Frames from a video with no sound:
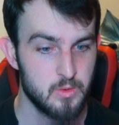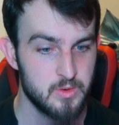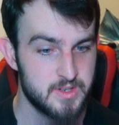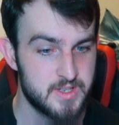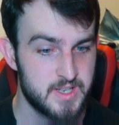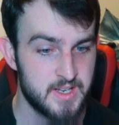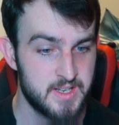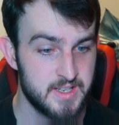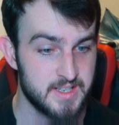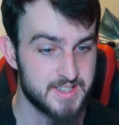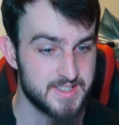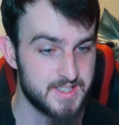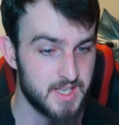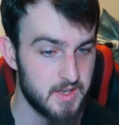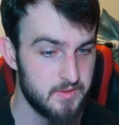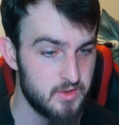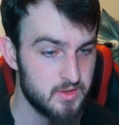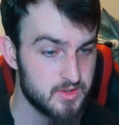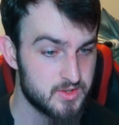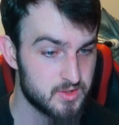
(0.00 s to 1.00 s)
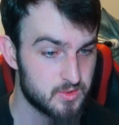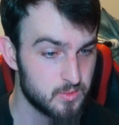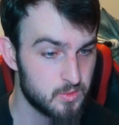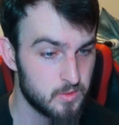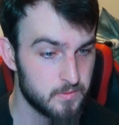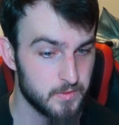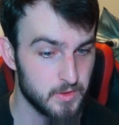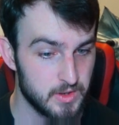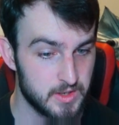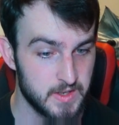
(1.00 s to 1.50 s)
or attend Xavier
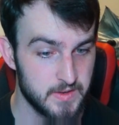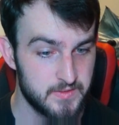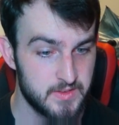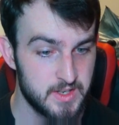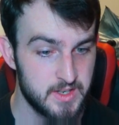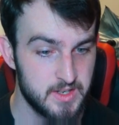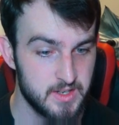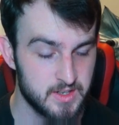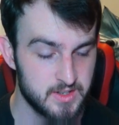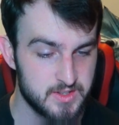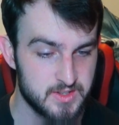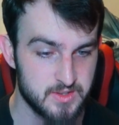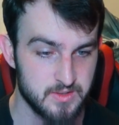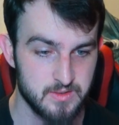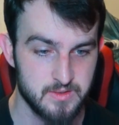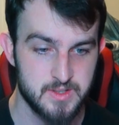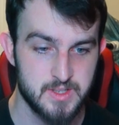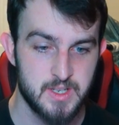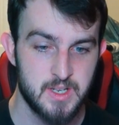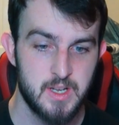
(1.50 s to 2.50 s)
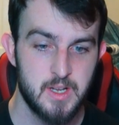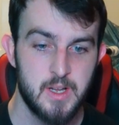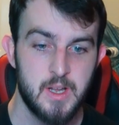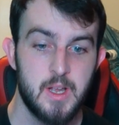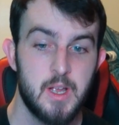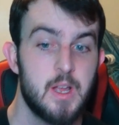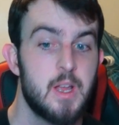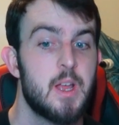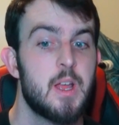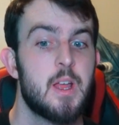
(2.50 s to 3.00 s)
School for Gifted Youngsters?
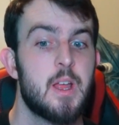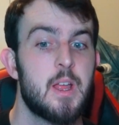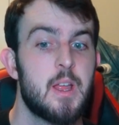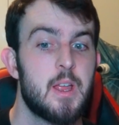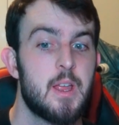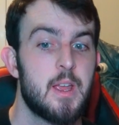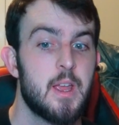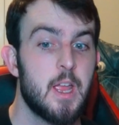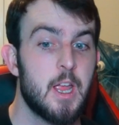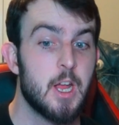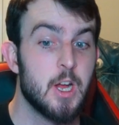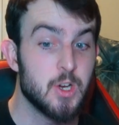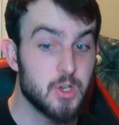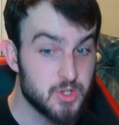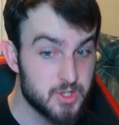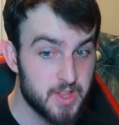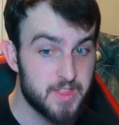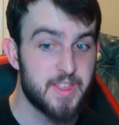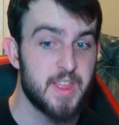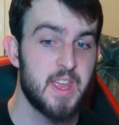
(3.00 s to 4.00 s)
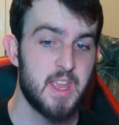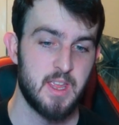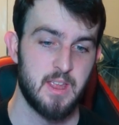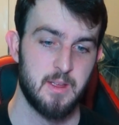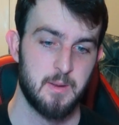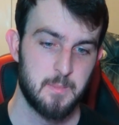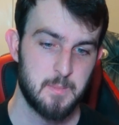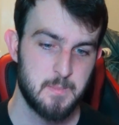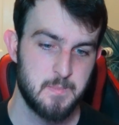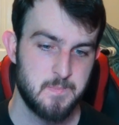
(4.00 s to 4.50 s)
Here's the
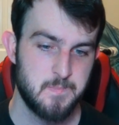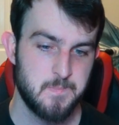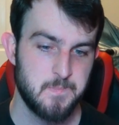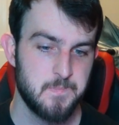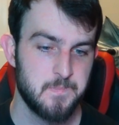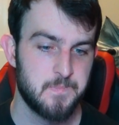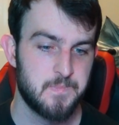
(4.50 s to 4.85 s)
thing.